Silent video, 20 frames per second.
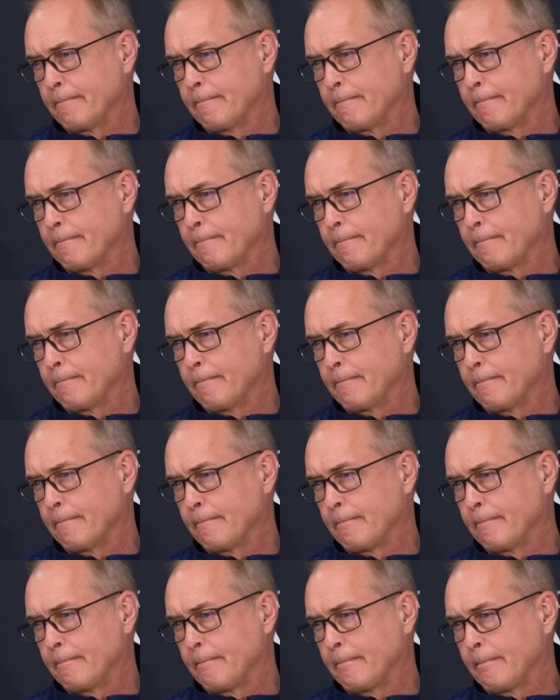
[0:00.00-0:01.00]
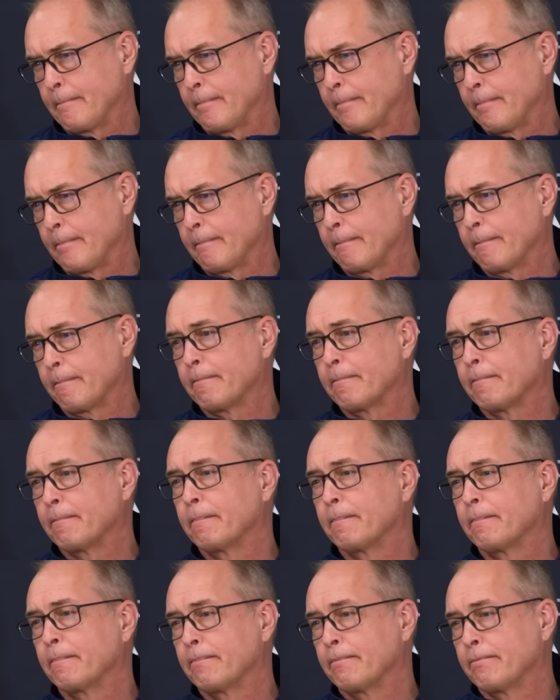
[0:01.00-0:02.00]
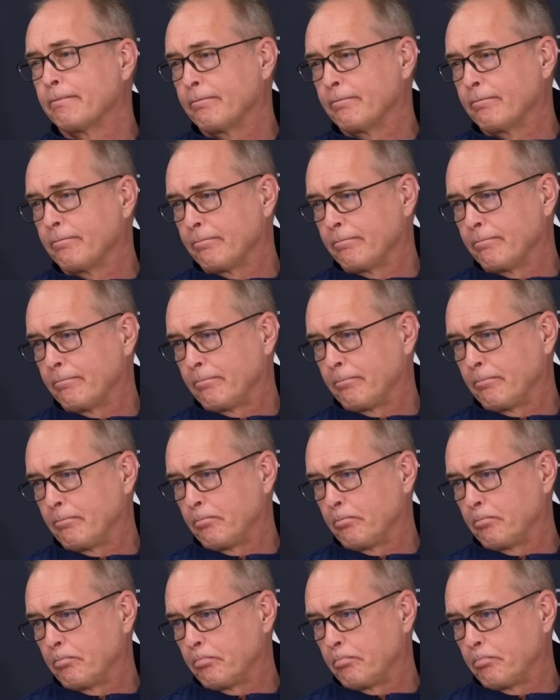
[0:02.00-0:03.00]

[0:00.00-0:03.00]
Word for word: my colleague Ryan Rishaug calls it the nuclear option when,